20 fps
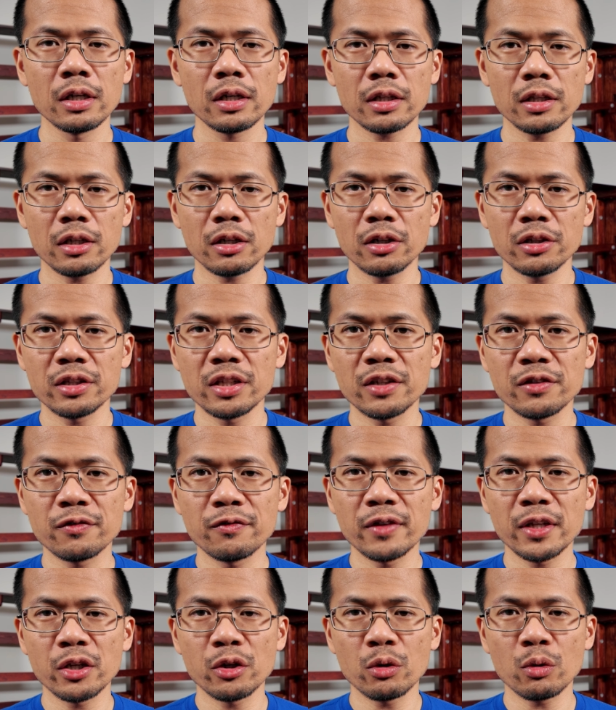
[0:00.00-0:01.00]
click on this
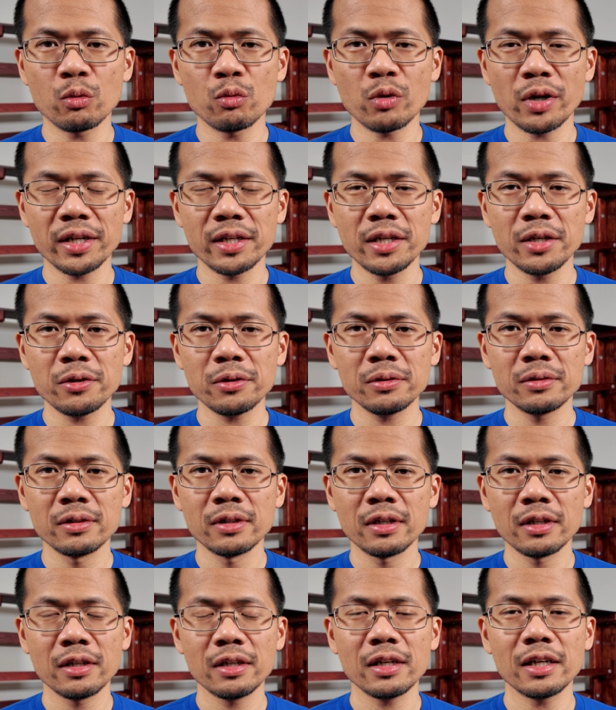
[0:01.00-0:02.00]
video right here,
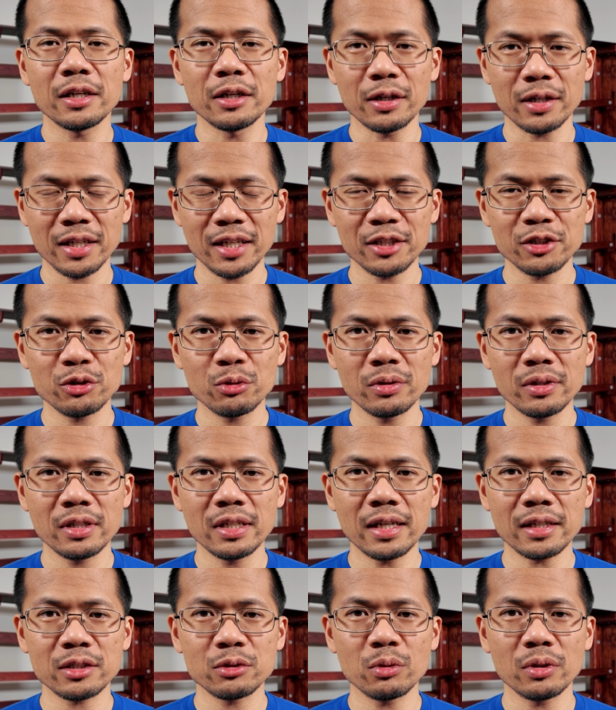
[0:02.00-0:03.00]
and I'll catch you in the
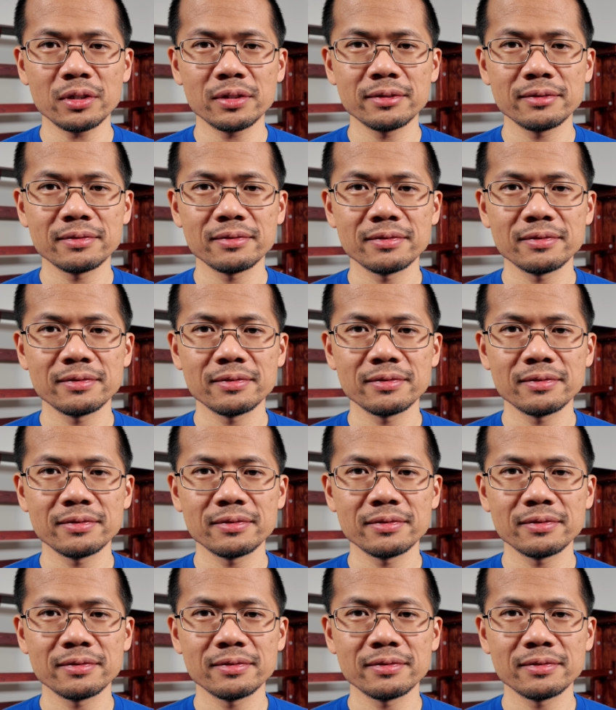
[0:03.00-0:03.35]
next one.